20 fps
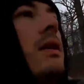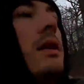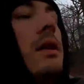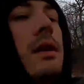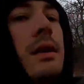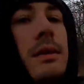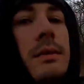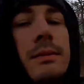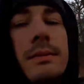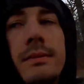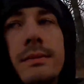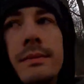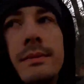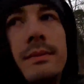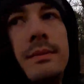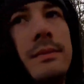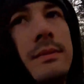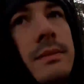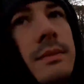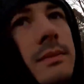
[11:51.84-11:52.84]

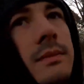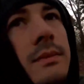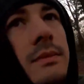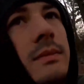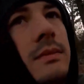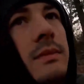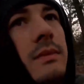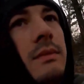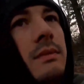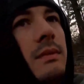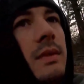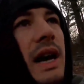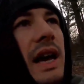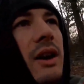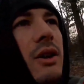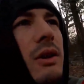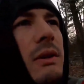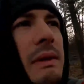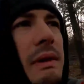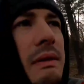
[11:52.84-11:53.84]

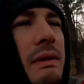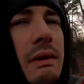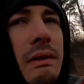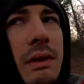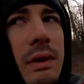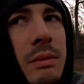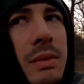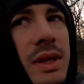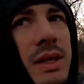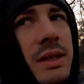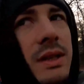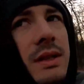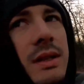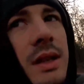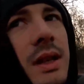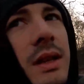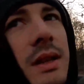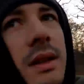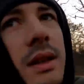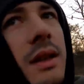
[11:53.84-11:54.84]
I don't know if I've ever been to
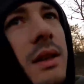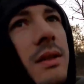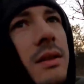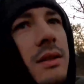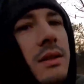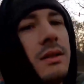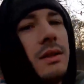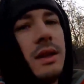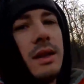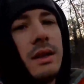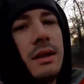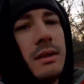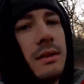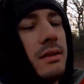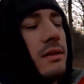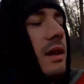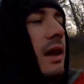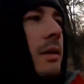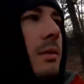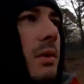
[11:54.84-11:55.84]
10 Killer. Like,
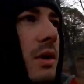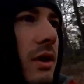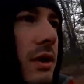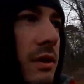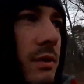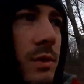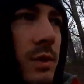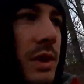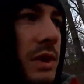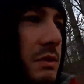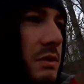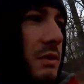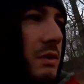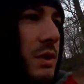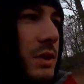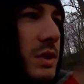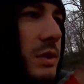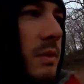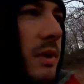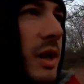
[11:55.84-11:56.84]
I probably was when
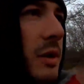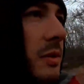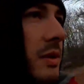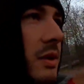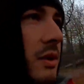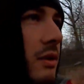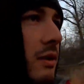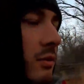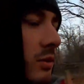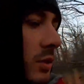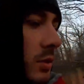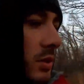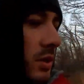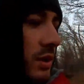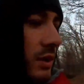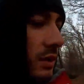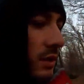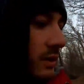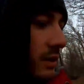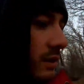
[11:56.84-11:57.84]
I was a baby and don't
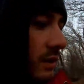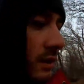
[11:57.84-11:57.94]
remember it.